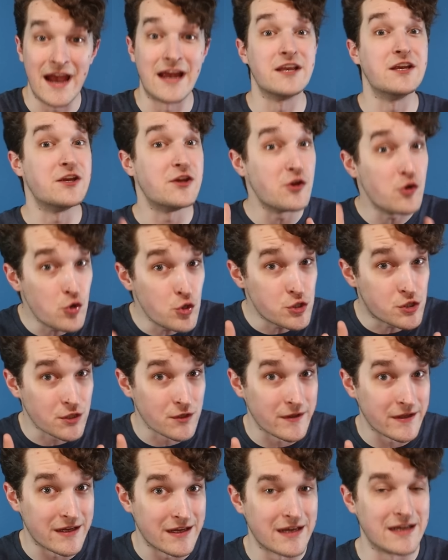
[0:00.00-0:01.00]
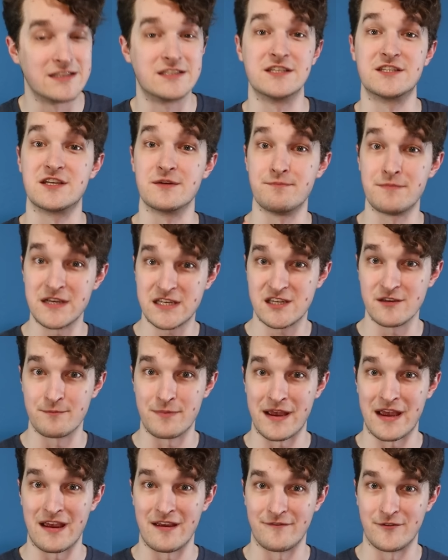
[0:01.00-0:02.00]
and usually it's a submissive
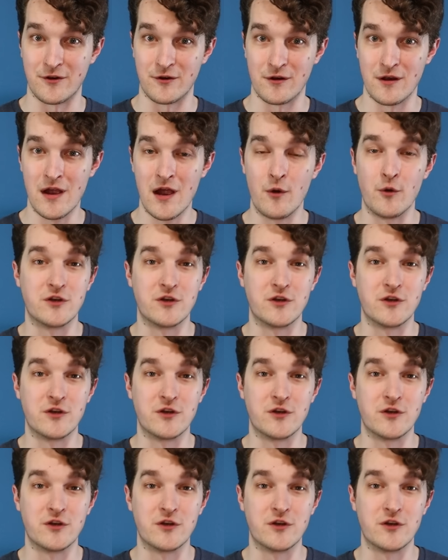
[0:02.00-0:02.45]
behavior,